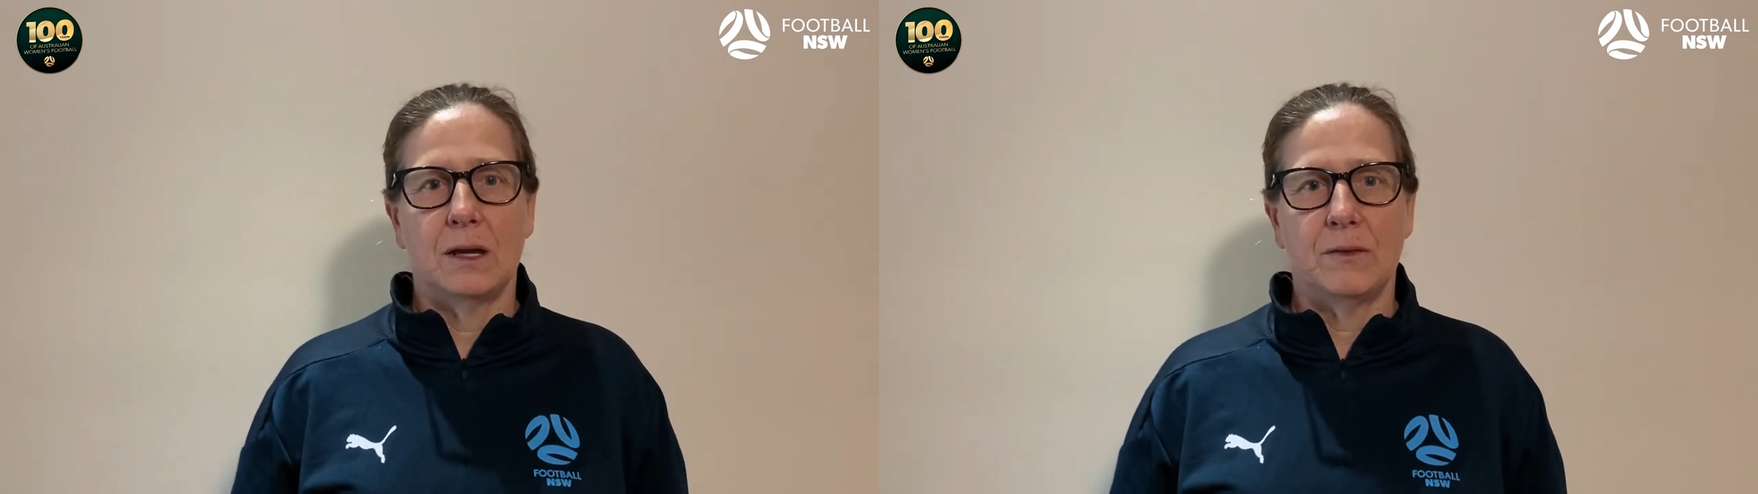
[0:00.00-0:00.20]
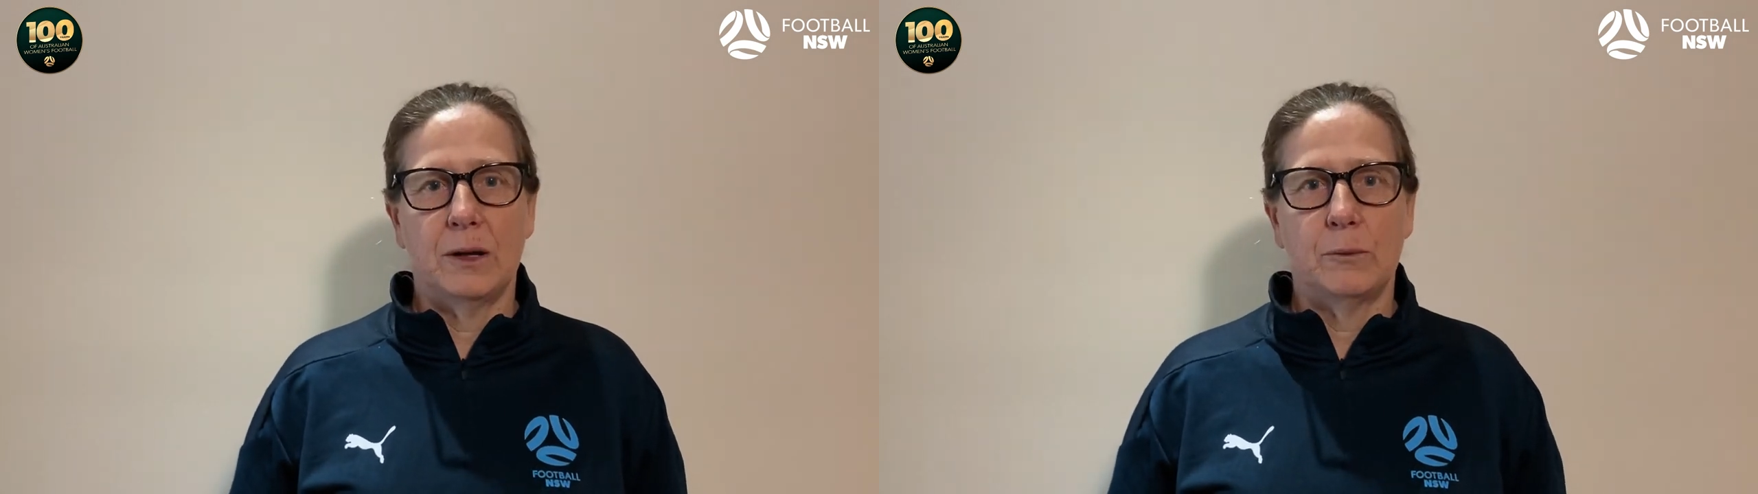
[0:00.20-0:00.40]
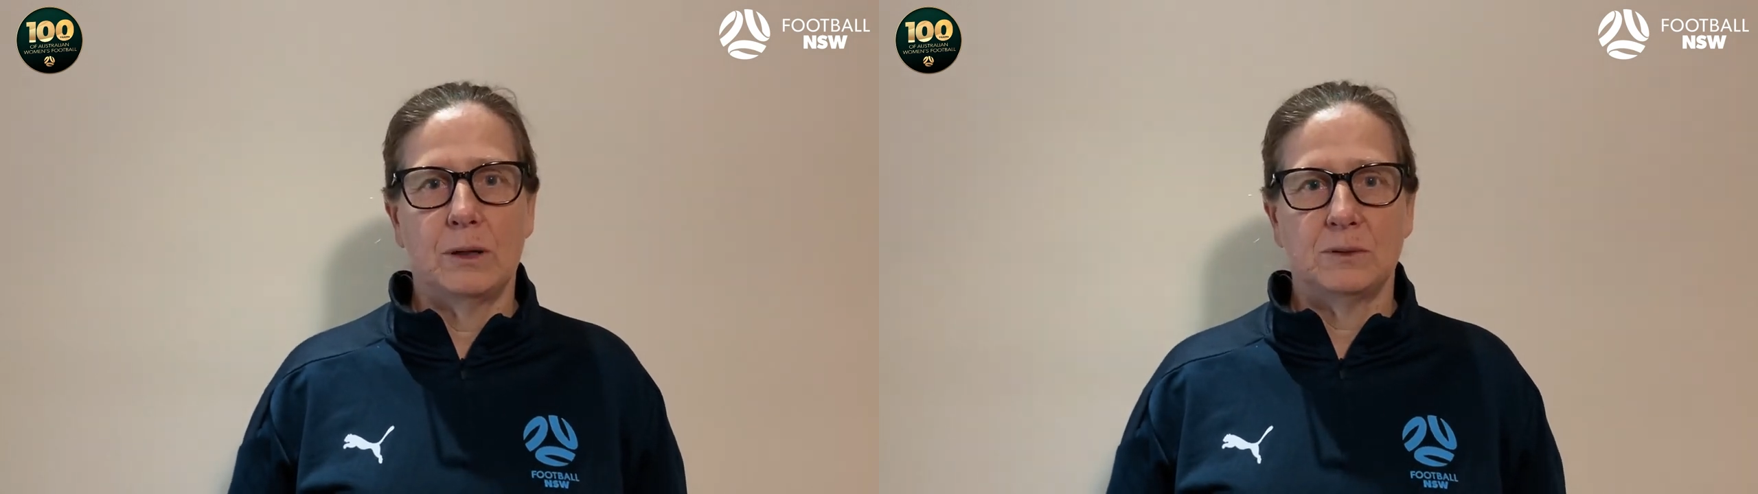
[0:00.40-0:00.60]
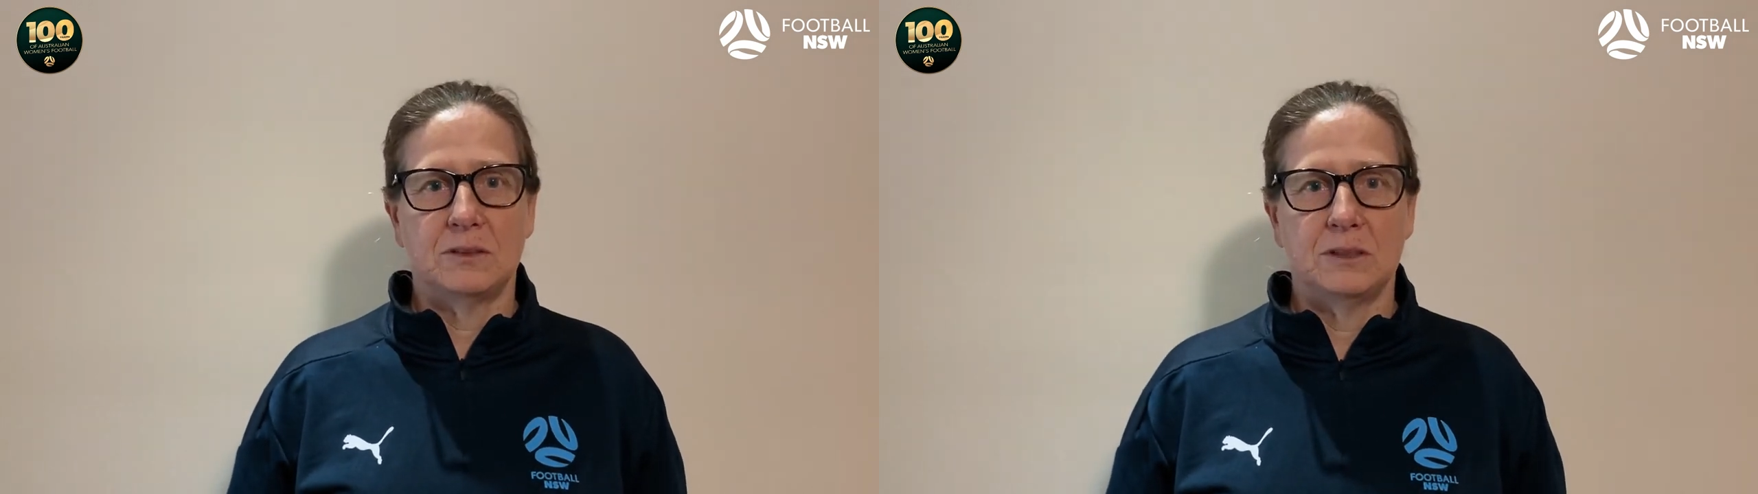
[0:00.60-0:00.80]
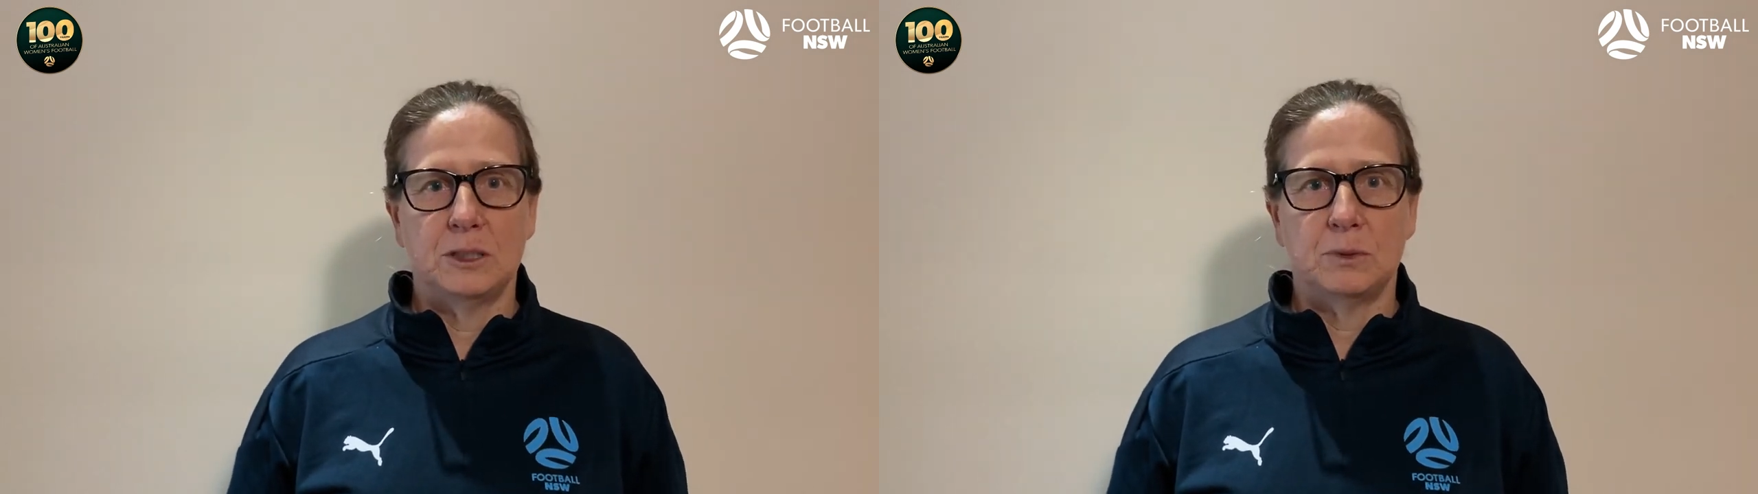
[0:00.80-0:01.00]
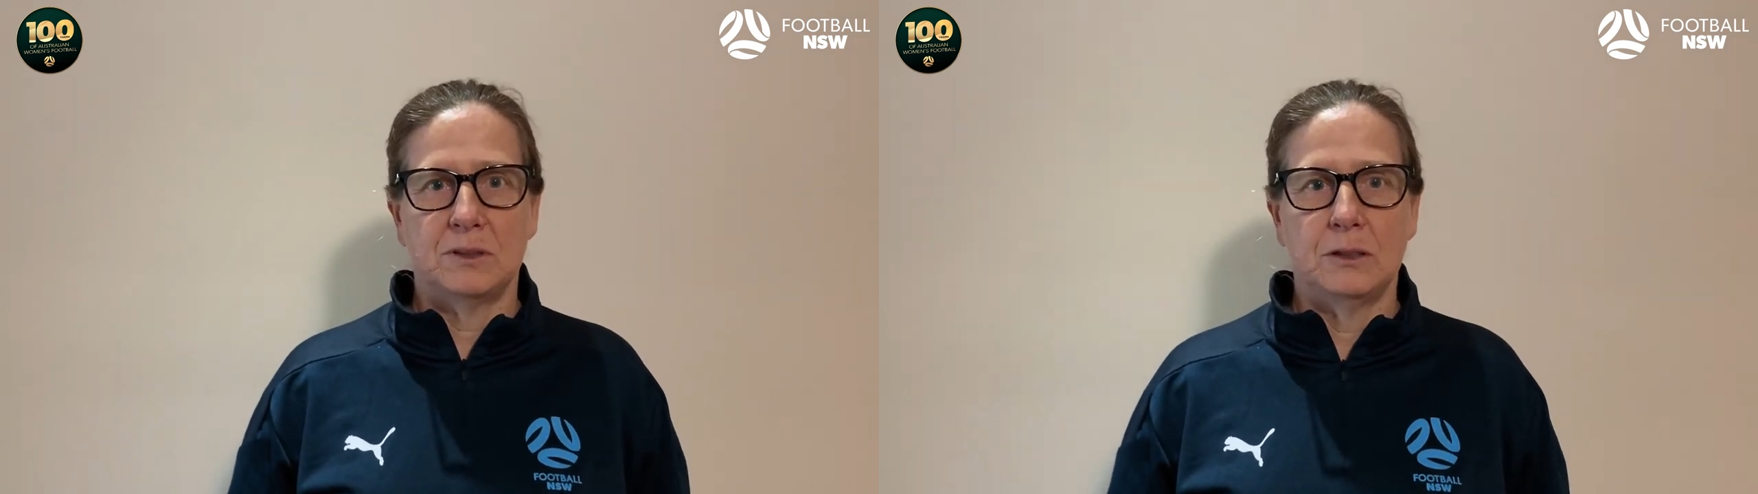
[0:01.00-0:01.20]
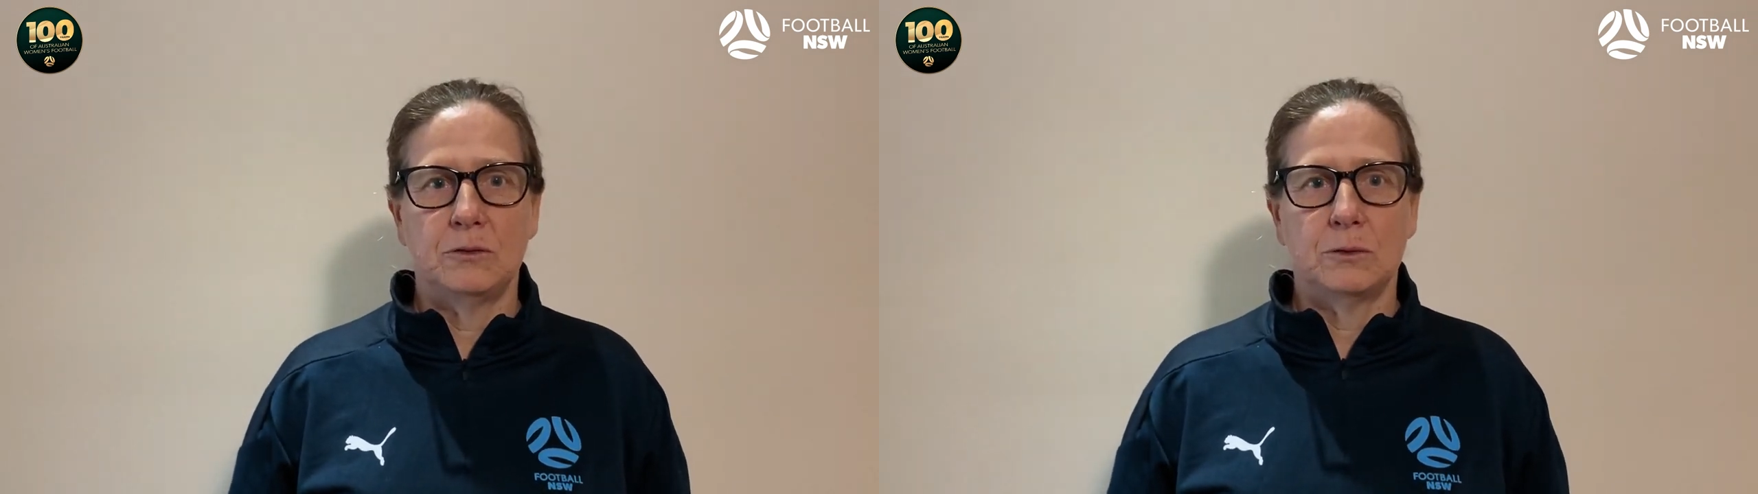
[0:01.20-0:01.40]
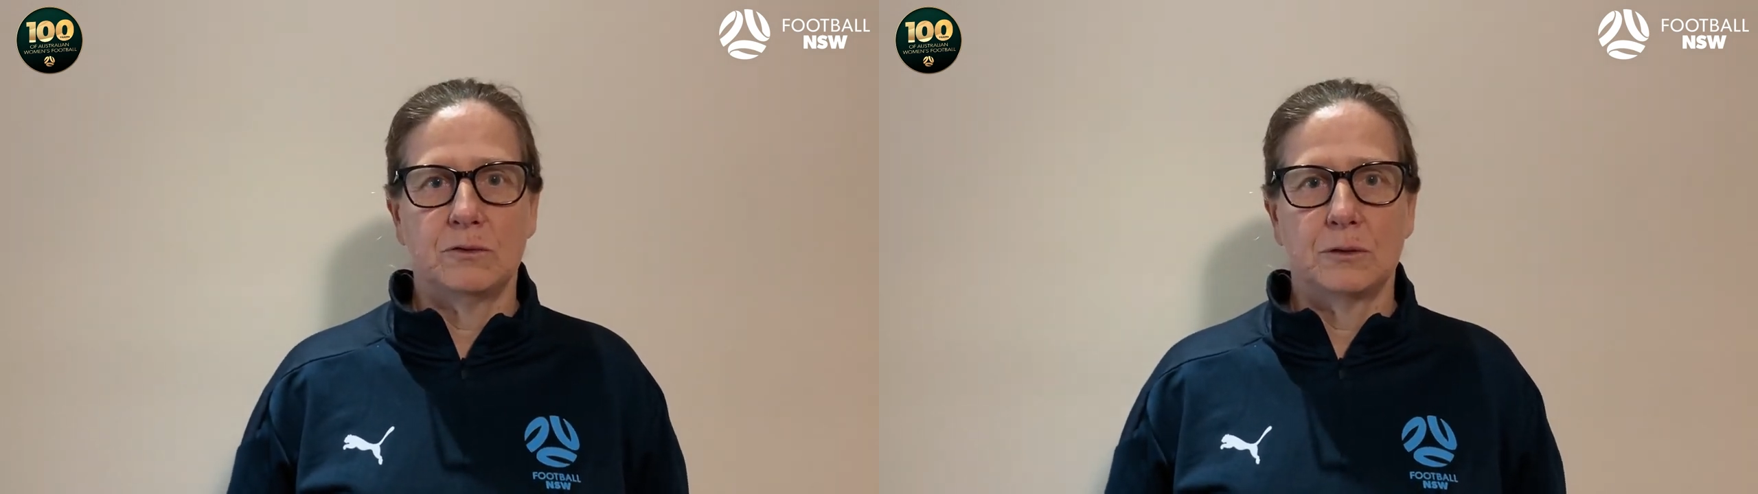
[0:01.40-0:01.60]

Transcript: They were able to see the potential of